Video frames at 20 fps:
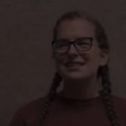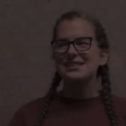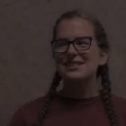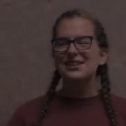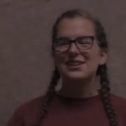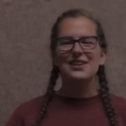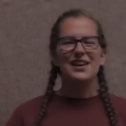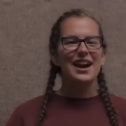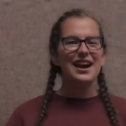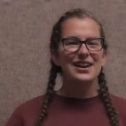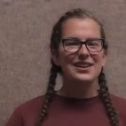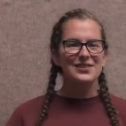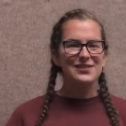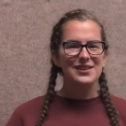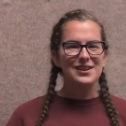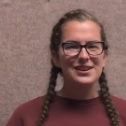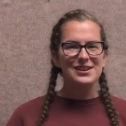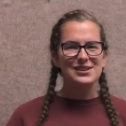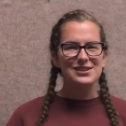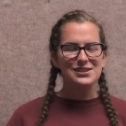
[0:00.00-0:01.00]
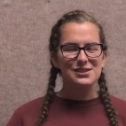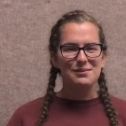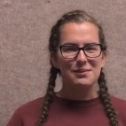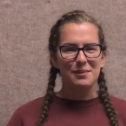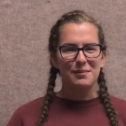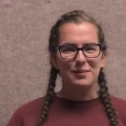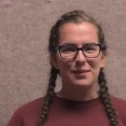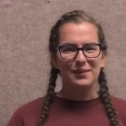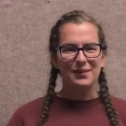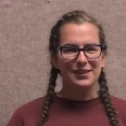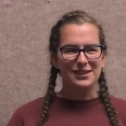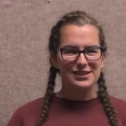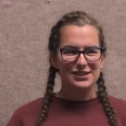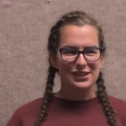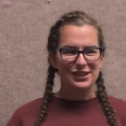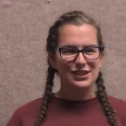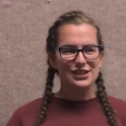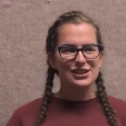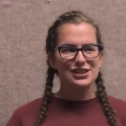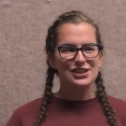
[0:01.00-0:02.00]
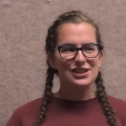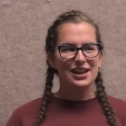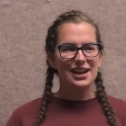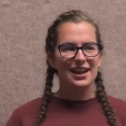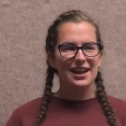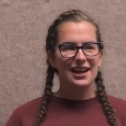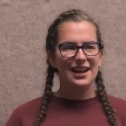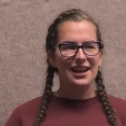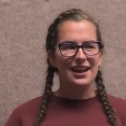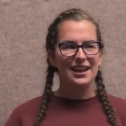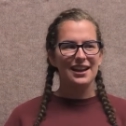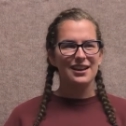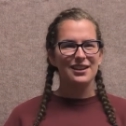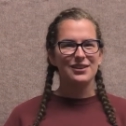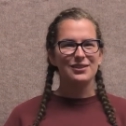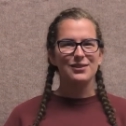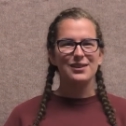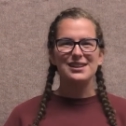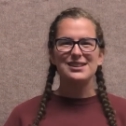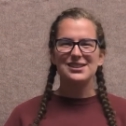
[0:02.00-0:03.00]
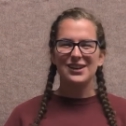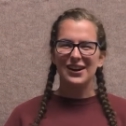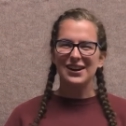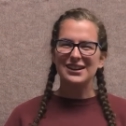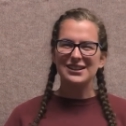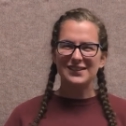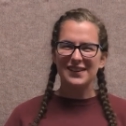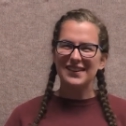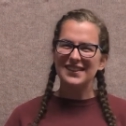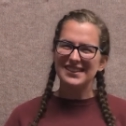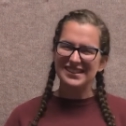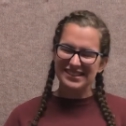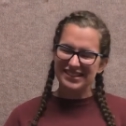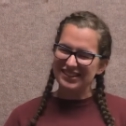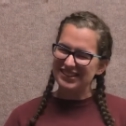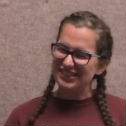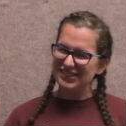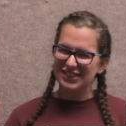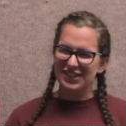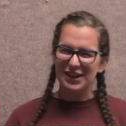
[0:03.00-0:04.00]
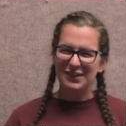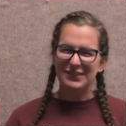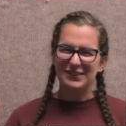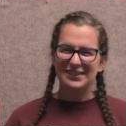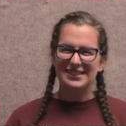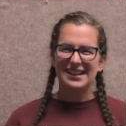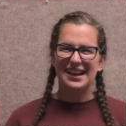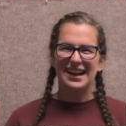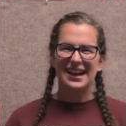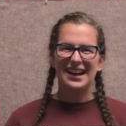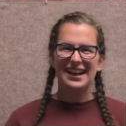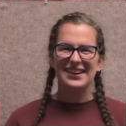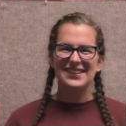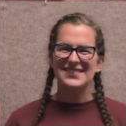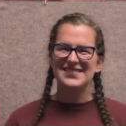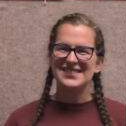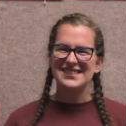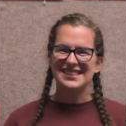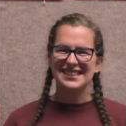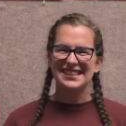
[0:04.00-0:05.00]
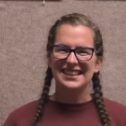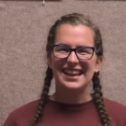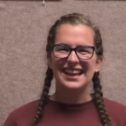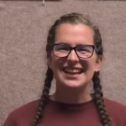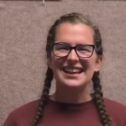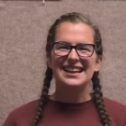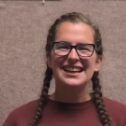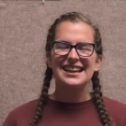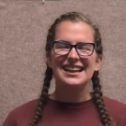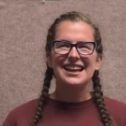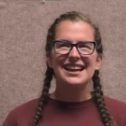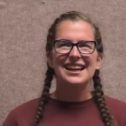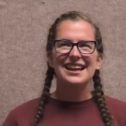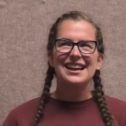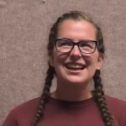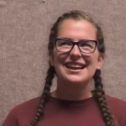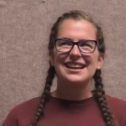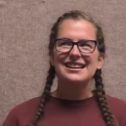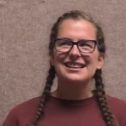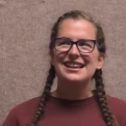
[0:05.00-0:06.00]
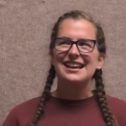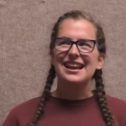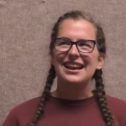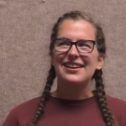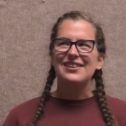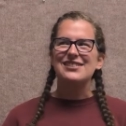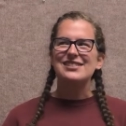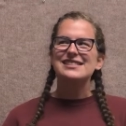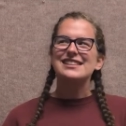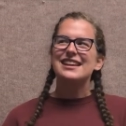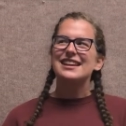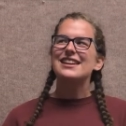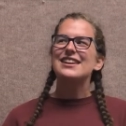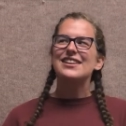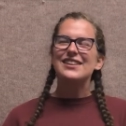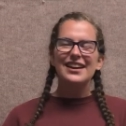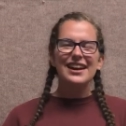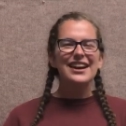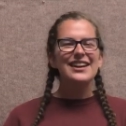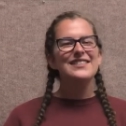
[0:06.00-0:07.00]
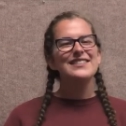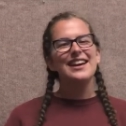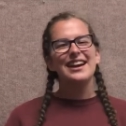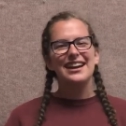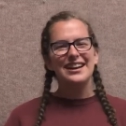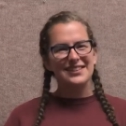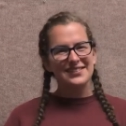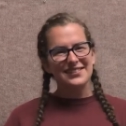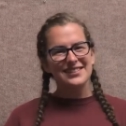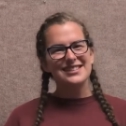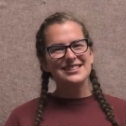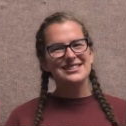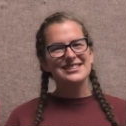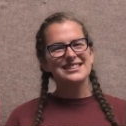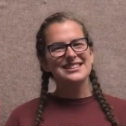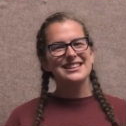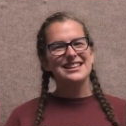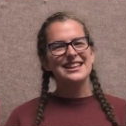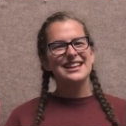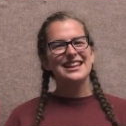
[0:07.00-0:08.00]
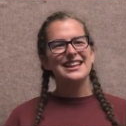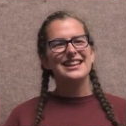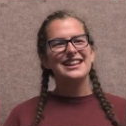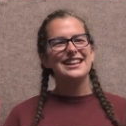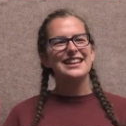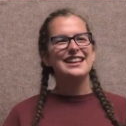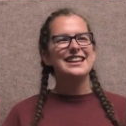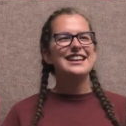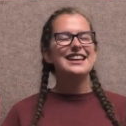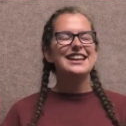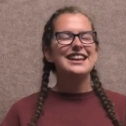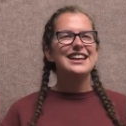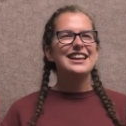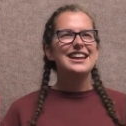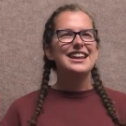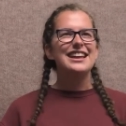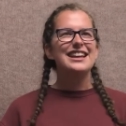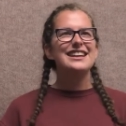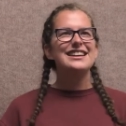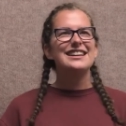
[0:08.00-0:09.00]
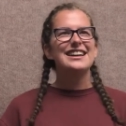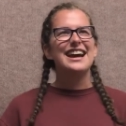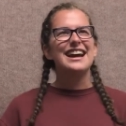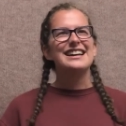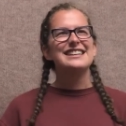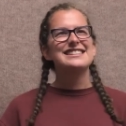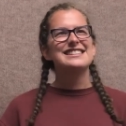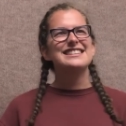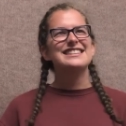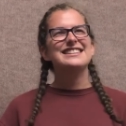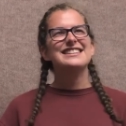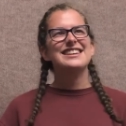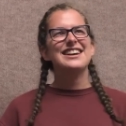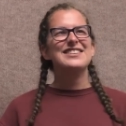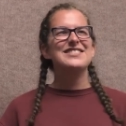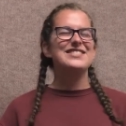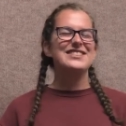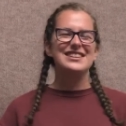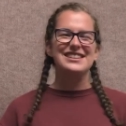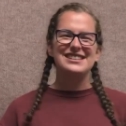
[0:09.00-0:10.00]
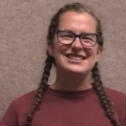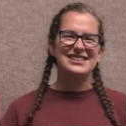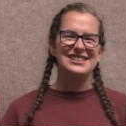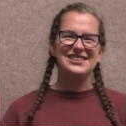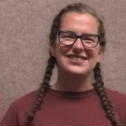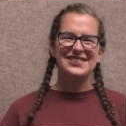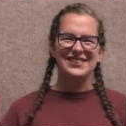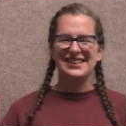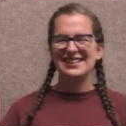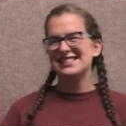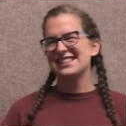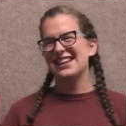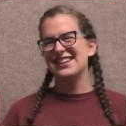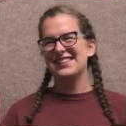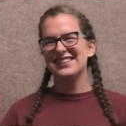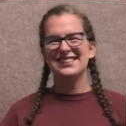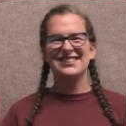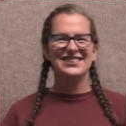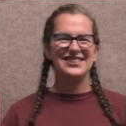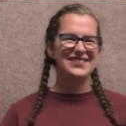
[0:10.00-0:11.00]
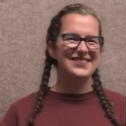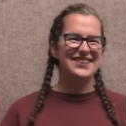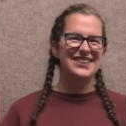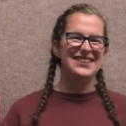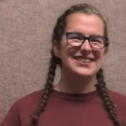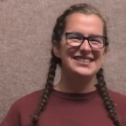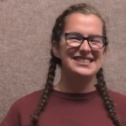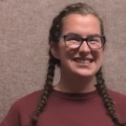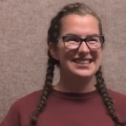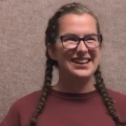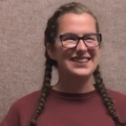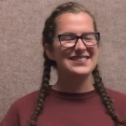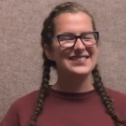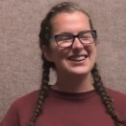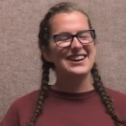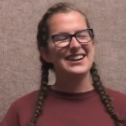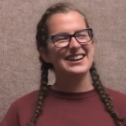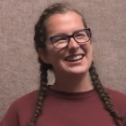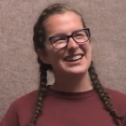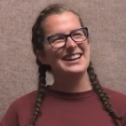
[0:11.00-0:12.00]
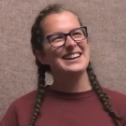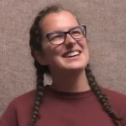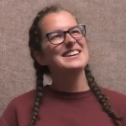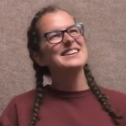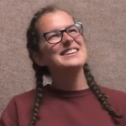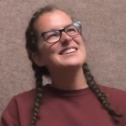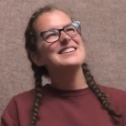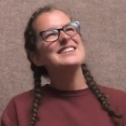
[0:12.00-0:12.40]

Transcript: So I had a friend who's a member of the church, and we talked about the church a couple of times, and like, and I was like, okay, I'm kind of interested. And like, actually, I'm pretty sure the first time I told him no, stop talking,